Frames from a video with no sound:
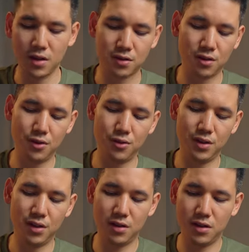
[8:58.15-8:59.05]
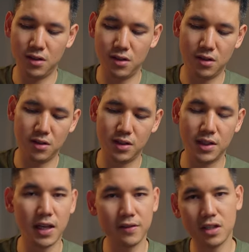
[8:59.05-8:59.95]
So here
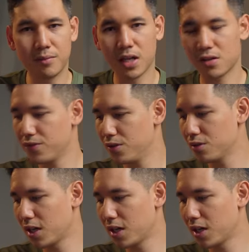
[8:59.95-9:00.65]
the lavalier microphone,